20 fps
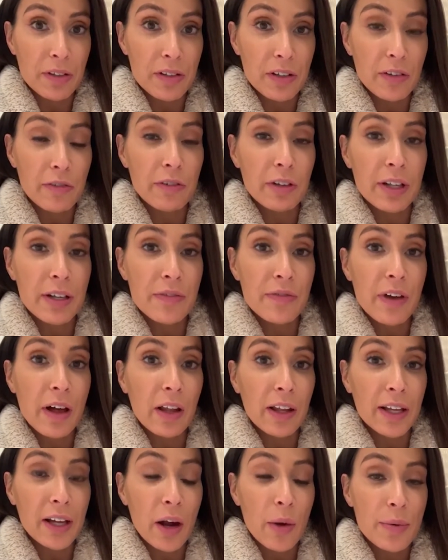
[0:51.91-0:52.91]
I really felt
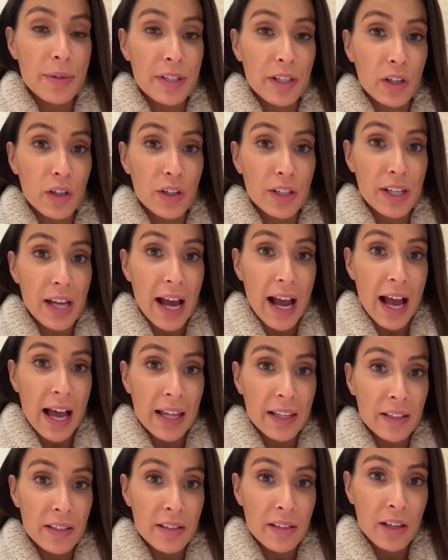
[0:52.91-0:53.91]
like I was in good
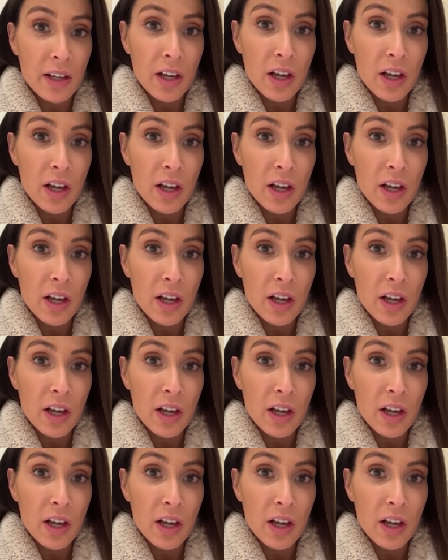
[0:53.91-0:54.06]
hands.